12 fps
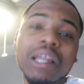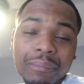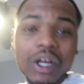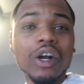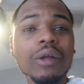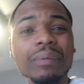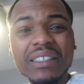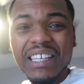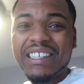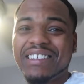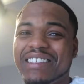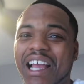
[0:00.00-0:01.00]
Let me hurry up and
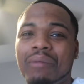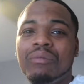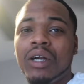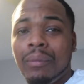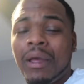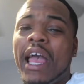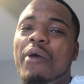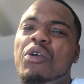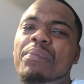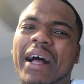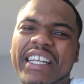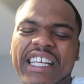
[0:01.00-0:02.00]
set this camera up, and
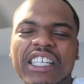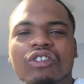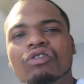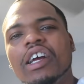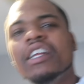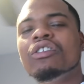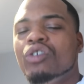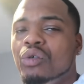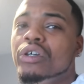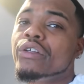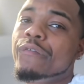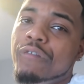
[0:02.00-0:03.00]
we about to get straight
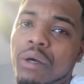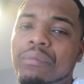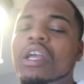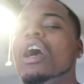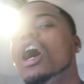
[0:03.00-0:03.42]
into it. You feel me?